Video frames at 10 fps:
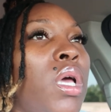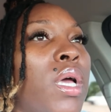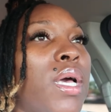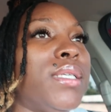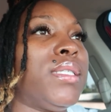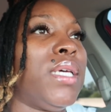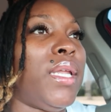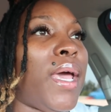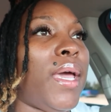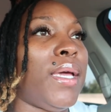Because
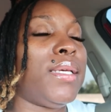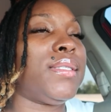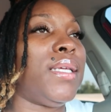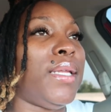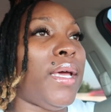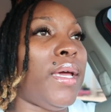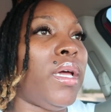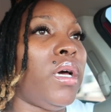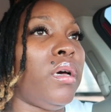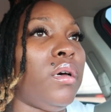today is the
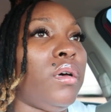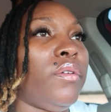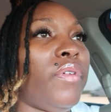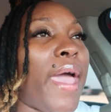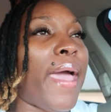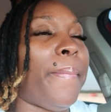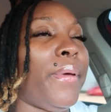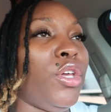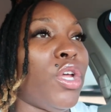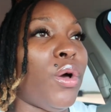day of
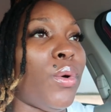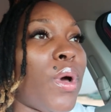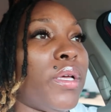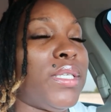happy, you know,